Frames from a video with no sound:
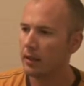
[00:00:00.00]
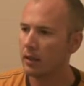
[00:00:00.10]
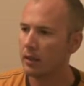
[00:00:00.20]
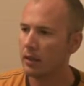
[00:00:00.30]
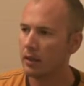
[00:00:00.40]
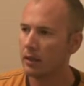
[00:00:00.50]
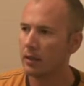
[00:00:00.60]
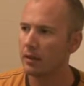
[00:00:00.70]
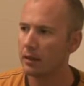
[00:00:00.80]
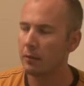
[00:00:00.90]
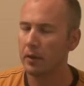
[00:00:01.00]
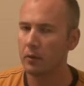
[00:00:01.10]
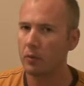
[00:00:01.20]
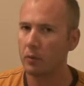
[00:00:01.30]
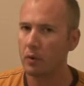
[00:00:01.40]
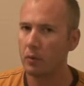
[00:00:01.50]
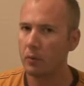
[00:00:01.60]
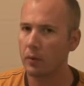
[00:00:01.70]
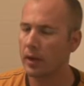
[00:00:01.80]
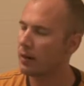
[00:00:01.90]
the Pinot Noir
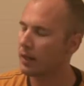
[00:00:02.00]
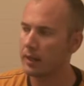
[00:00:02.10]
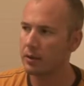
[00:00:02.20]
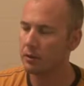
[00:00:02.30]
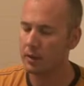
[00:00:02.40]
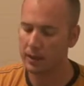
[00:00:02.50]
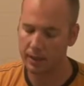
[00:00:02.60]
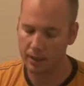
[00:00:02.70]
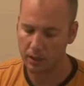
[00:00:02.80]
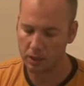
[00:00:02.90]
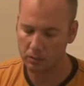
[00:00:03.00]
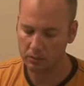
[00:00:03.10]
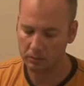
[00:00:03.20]
without any oak in it at all.